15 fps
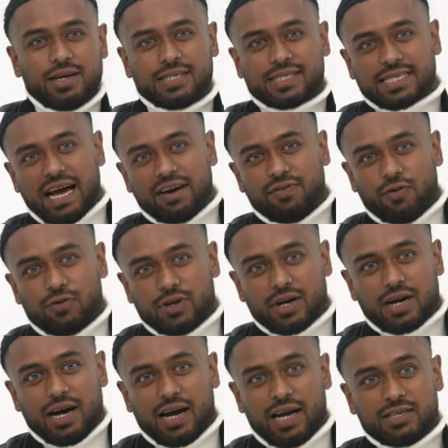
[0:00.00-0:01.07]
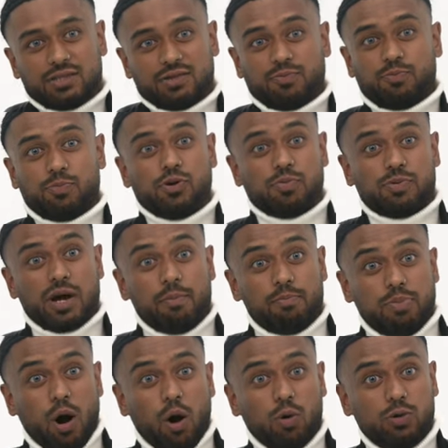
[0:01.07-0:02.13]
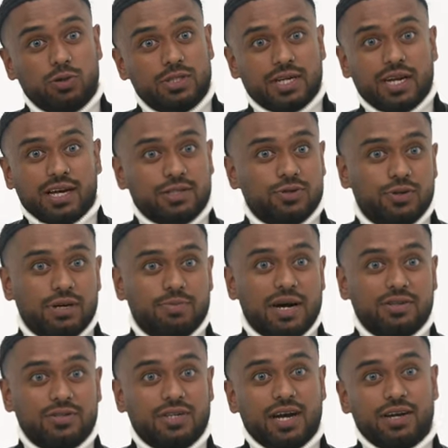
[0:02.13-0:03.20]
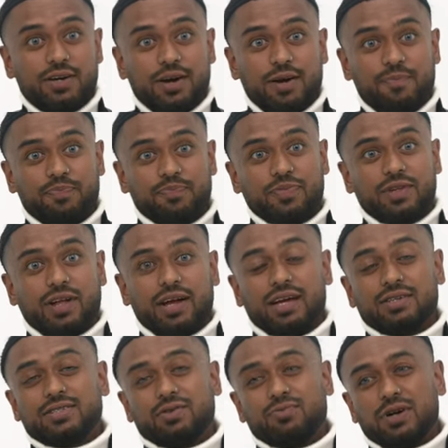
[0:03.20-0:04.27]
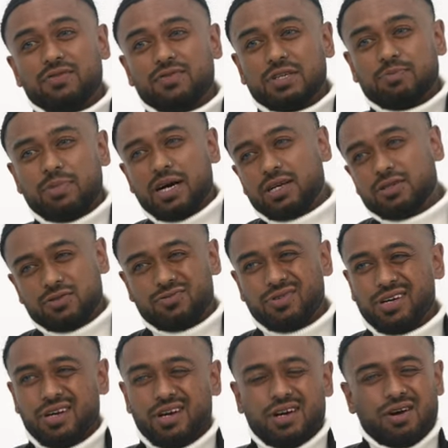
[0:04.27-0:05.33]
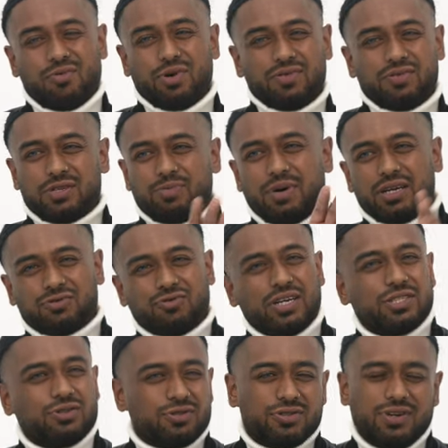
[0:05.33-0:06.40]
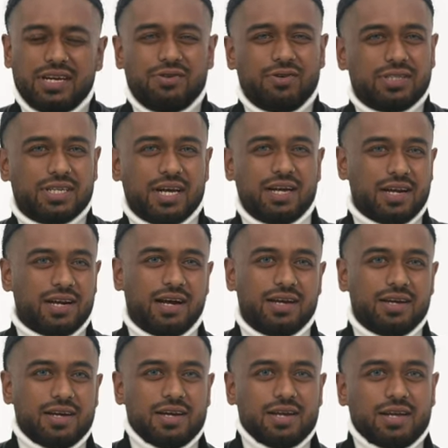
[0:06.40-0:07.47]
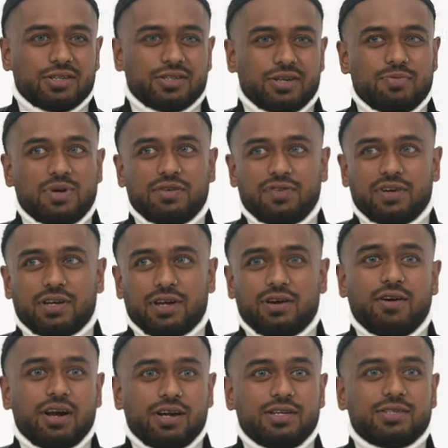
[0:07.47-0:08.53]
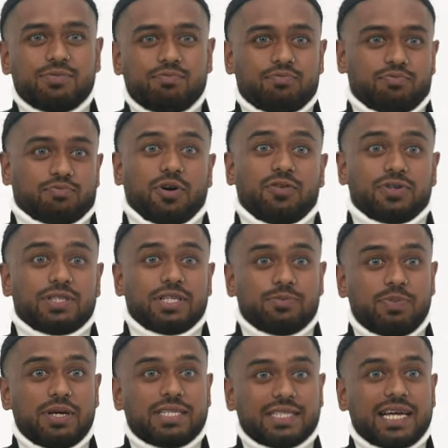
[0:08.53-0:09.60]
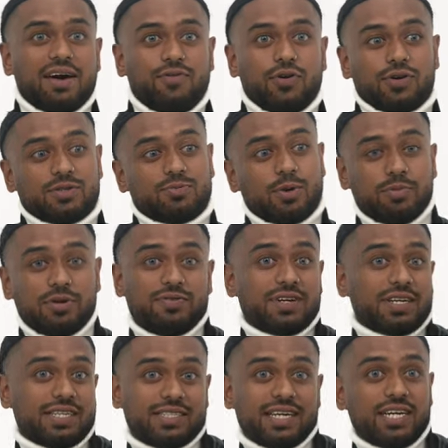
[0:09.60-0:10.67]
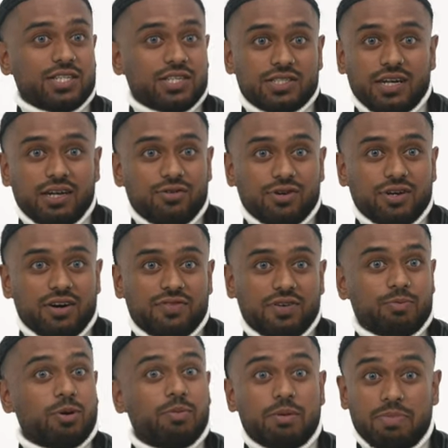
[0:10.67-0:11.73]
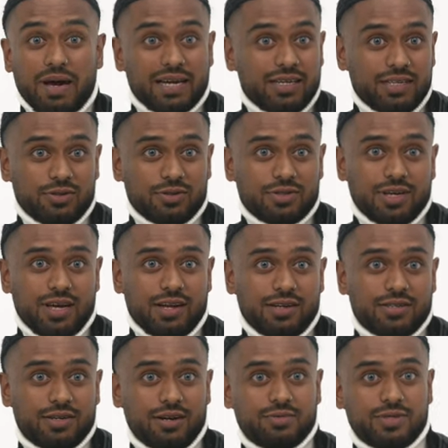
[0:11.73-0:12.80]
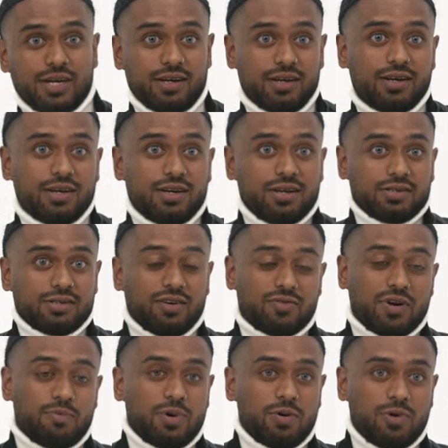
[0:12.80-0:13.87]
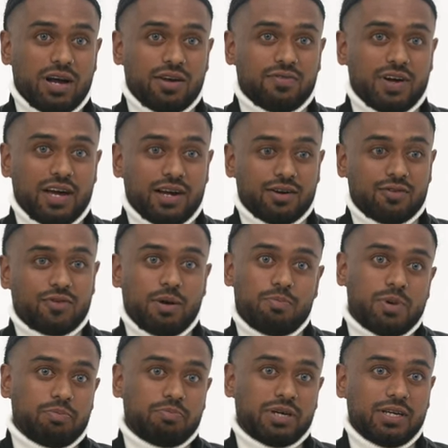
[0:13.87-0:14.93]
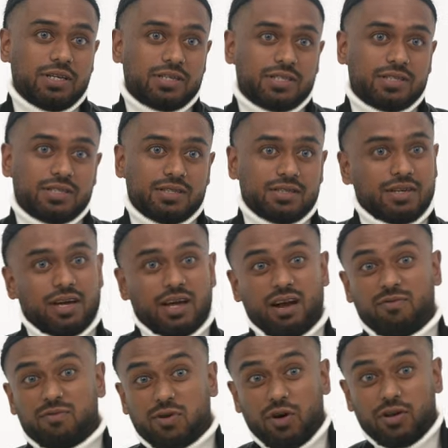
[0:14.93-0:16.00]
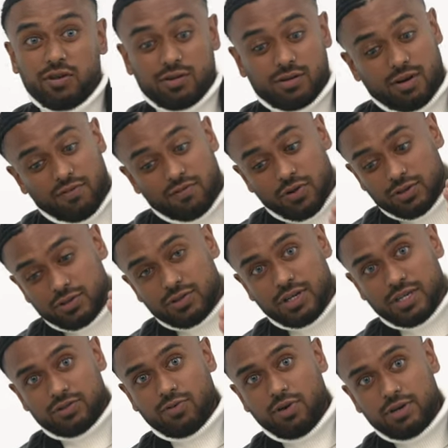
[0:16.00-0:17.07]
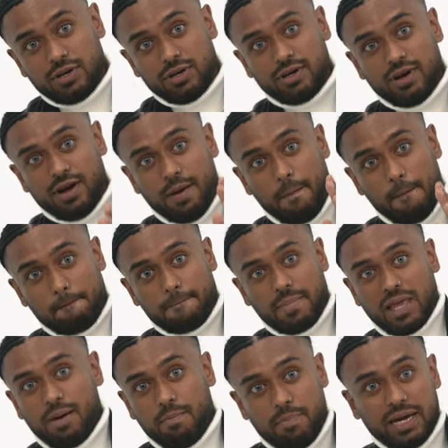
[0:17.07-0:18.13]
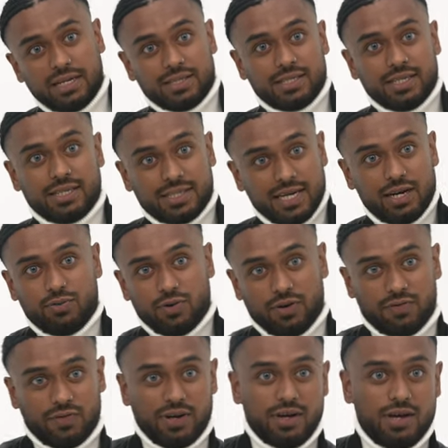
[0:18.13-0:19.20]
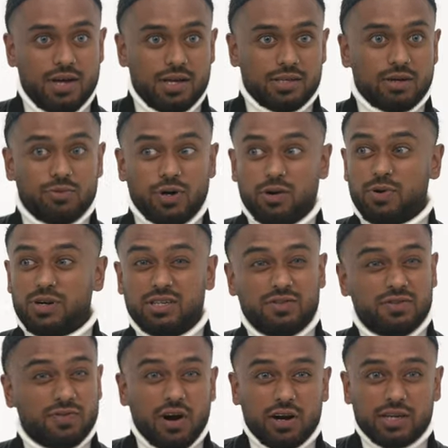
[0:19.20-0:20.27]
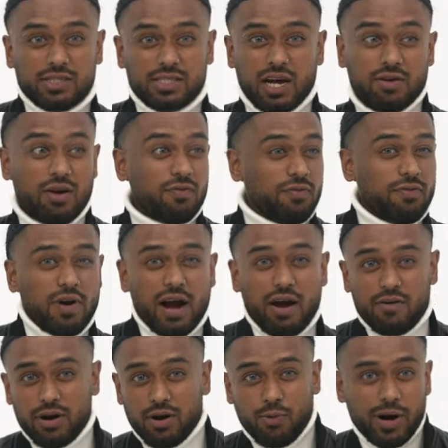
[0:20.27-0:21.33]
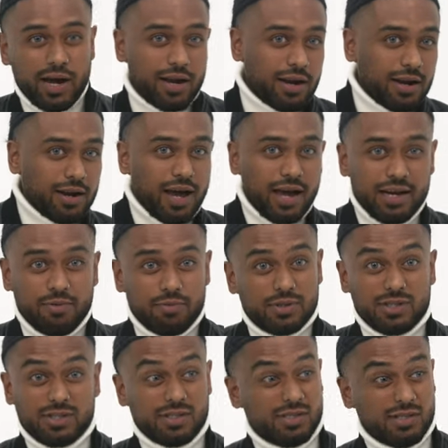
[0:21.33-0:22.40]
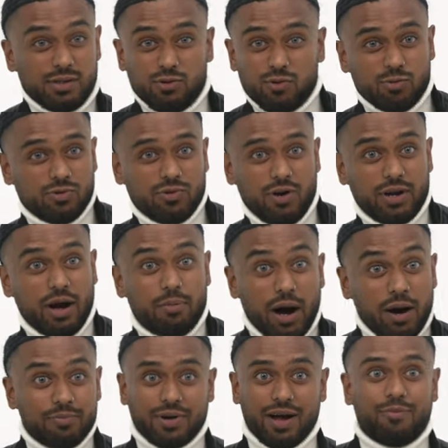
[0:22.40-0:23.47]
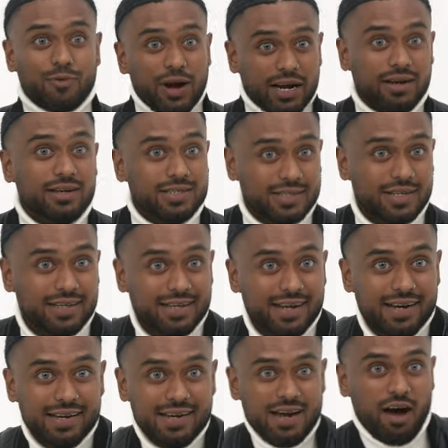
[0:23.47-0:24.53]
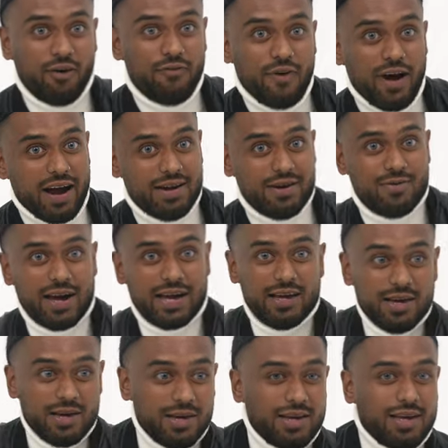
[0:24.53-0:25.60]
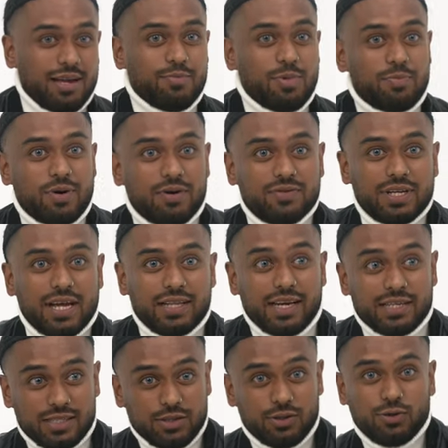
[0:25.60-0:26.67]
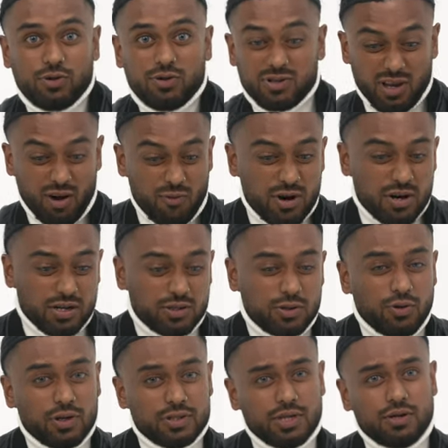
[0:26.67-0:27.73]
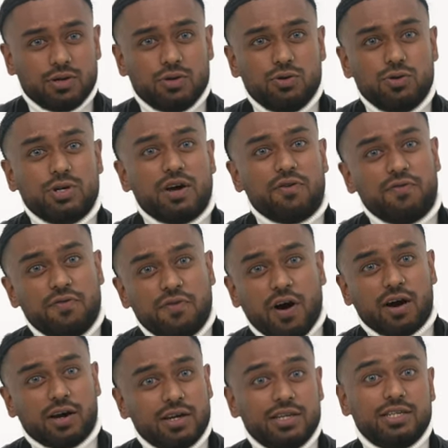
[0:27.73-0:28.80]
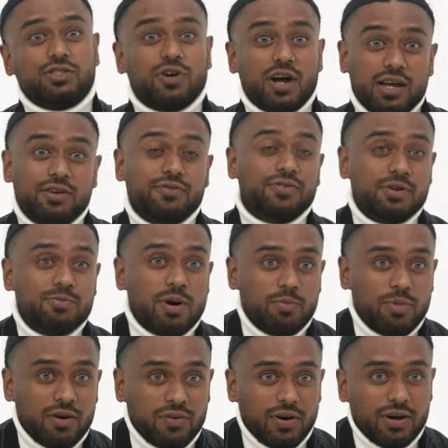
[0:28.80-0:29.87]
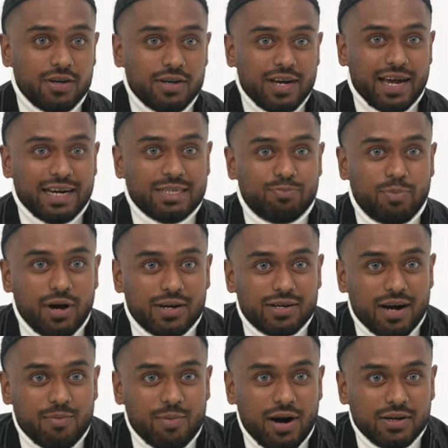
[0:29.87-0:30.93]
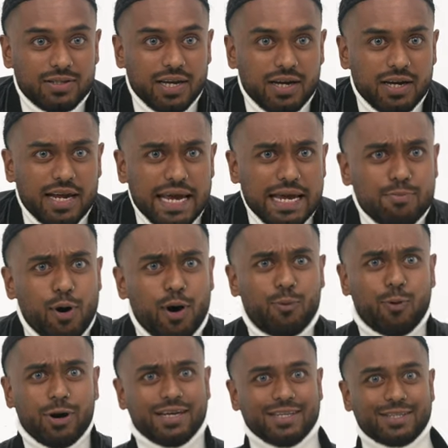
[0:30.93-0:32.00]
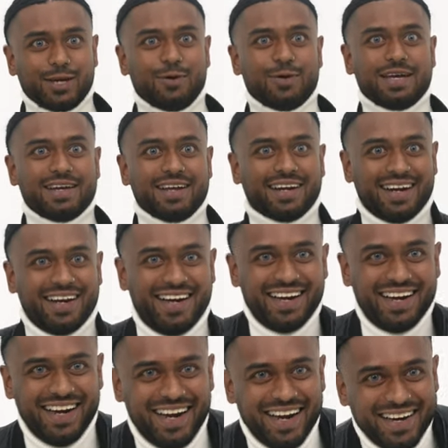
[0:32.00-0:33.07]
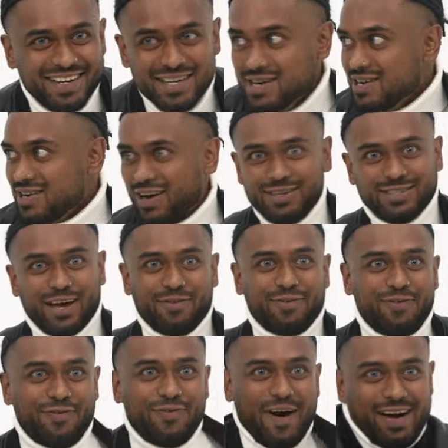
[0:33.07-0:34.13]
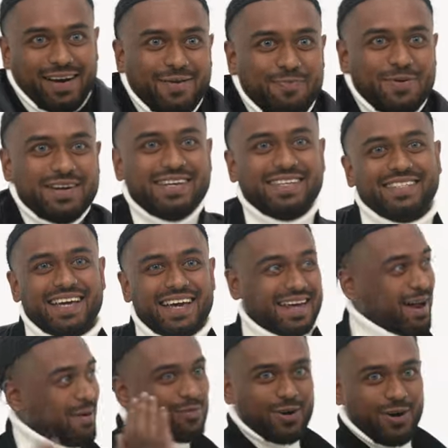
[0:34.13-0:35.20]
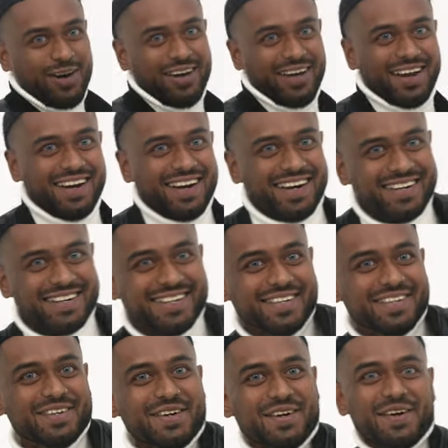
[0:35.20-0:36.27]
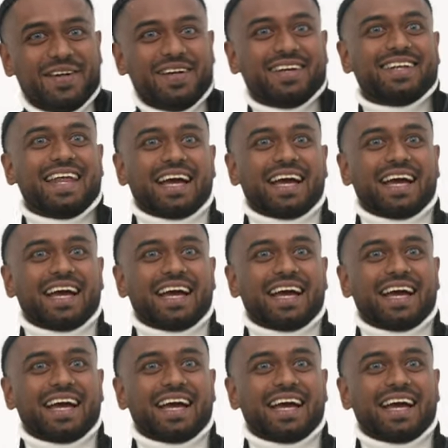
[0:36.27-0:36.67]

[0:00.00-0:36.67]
the scaffolder guys pulled up poles and that to him outside um, right, outside one of his pals one of his pals restaurants so anyway something like that so to me thinking all right these obviously these big scaffolders probably think these asians are little nothing probably packies or something do you know what i'm saying so i've grabbed my white van grabbed my piece and i've gone i've gone to this road in um Banstead, Tadworth, yeah. So I'm going to with these fucking scaffold. I'm firing away. Like, this is just a normal road. I'm, I'm, I'm reckless then, yeah. I'm firing away. And my brother's like, that's the door. So I rung at the door. I said, who the fuck is trying to think my brother? And his bird come out saying, Emon, what are you doing? I was like, fuck, put this there I'm gone.